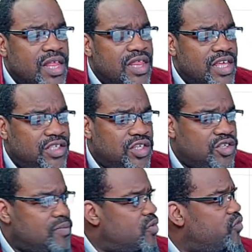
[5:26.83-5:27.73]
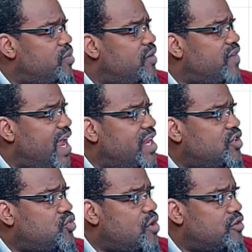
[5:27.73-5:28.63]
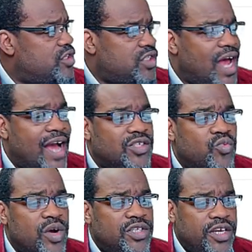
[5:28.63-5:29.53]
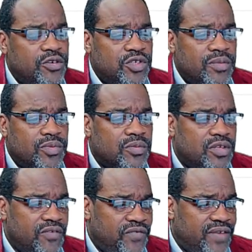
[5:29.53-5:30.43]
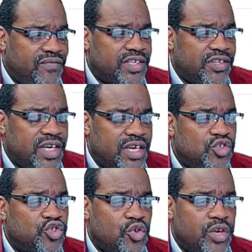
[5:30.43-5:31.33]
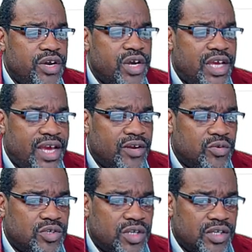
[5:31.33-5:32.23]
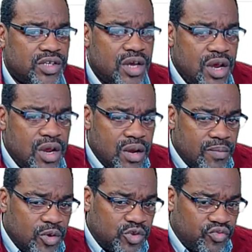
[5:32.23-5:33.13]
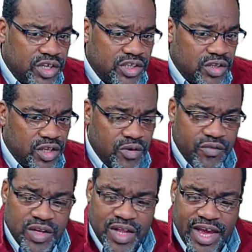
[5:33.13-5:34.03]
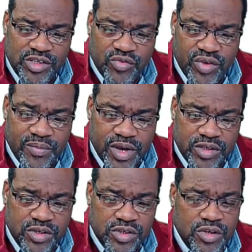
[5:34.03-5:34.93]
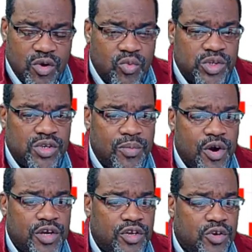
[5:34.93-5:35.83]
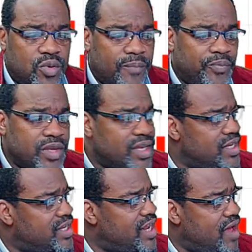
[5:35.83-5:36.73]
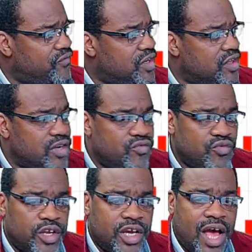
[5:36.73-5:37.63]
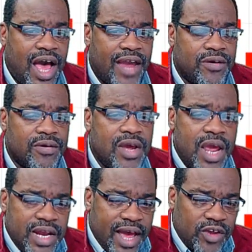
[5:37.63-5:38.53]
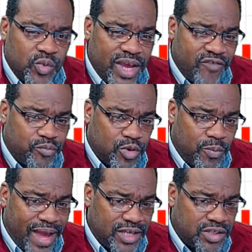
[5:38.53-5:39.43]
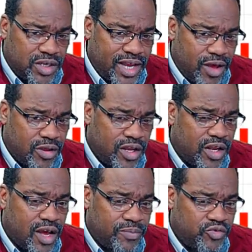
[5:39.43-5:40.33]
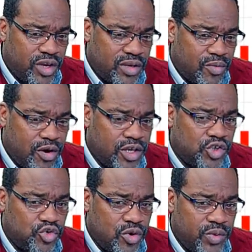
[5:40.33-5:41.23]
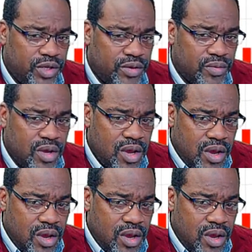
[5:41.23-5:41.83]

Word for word: This is the movement of 8,200 stocks in one ticker symbol, the VVC, shown here in candlesticks. Most recently, over the last 3 months or so, what's the market doing? Definitely running higher. Now, do we have pullbacks in an uptrending market? Sure we do.